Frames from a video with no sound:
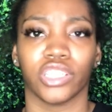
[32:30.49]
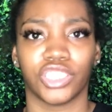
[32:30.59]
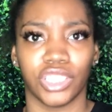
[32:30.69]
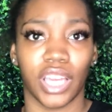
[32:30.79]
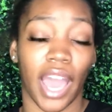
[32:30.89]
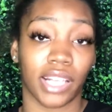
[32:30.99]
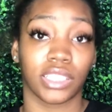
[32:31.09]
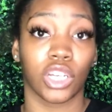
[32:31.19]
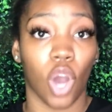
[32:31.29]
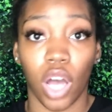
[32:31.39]
She
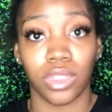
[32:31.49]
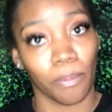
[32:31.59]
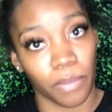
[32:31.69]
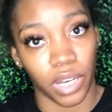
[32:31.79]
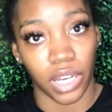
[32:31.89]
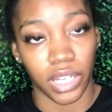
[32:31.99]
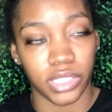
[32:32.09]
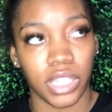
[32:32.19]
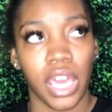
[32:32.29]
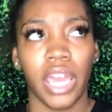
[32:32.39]
actually caught the
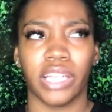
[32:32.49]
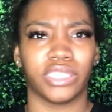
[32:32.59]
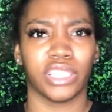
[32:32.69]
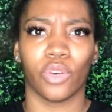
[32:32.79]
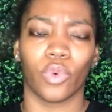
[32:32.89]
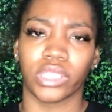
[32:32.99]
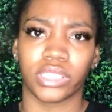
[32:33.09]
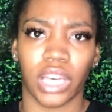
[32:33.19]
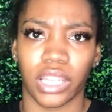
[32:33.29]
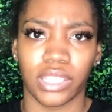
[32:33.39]
bus, and she didn't want
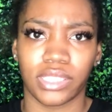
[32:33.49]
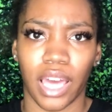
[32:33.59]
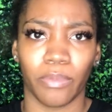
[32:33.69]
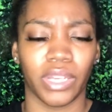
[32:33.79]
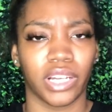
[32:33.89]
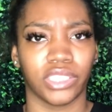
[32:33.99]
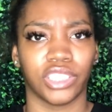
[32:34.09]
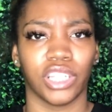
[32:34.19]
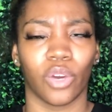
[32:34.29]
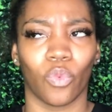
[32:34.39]
to tell us that because
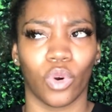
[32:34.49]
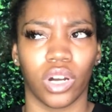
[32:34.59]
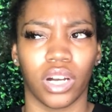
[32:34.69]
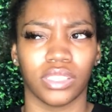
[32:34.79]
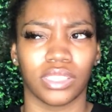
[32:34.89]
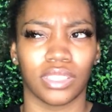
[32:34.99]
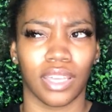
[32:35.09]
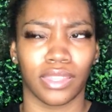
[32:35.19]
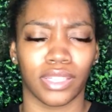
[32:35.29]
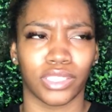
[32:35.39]
she didn't want us to
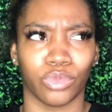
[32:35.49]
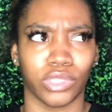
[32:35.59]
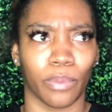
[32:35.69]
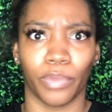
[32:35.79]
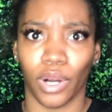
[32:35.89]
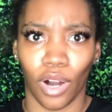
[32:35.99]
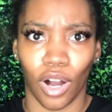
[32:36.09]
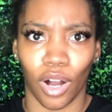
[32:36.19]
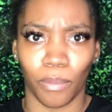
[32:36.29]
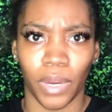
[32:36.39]
think that she was a
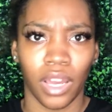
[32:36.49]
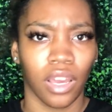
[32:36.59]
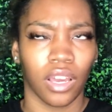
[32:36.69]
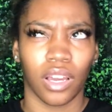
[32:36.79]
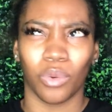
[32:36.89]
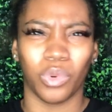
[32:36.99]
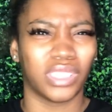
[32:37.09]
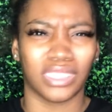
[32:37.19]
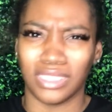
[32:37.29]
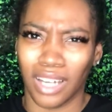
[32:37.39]
bum,
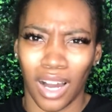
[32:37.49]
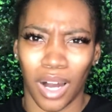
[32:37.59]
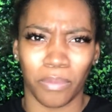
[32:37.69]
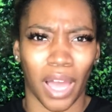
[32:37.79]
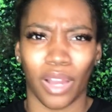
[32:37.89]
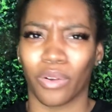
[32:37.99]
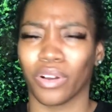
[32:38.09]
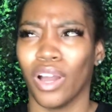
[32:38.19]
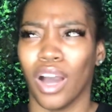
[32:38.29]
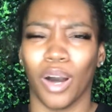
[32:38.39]
which is dumb. Like,
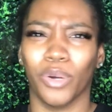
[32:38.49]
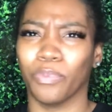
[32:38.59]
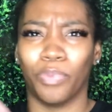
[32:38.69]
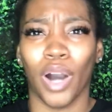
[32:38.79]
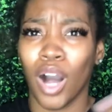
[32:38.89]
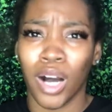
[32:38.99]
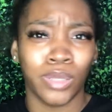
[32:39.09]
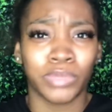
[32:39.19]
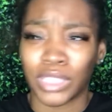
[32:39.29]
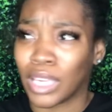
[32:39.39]

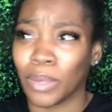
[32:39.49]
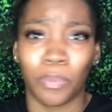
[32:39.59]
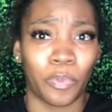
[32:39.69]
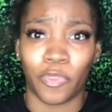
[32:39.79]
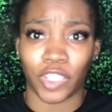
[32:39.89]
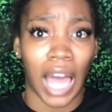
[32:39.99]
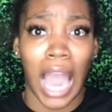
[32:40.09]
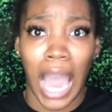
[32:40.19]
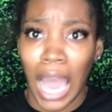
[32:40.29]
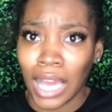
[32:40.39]
bums can
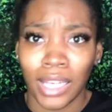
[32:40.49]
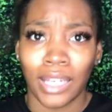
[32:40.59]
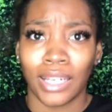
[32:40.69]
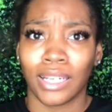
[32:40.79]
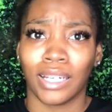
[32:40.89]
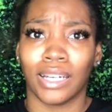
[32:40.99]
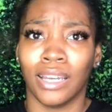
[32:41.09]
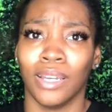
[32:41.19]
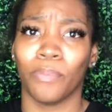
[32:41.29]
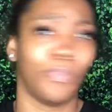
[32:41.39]
fly.
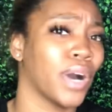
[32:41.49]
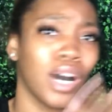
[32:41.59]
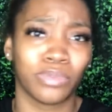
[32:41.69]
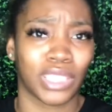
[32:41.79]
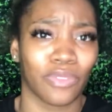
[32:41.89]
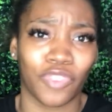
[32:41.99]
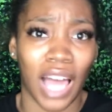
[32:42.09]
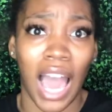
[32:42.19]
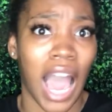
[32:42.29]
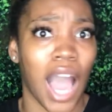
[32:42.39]
Bums can
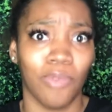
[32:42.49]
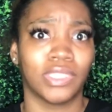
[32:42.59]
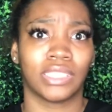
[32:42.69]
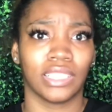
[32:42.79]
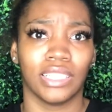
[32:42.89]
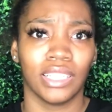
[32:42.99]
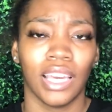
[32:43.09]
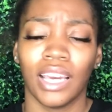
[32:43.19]
fly, obviously.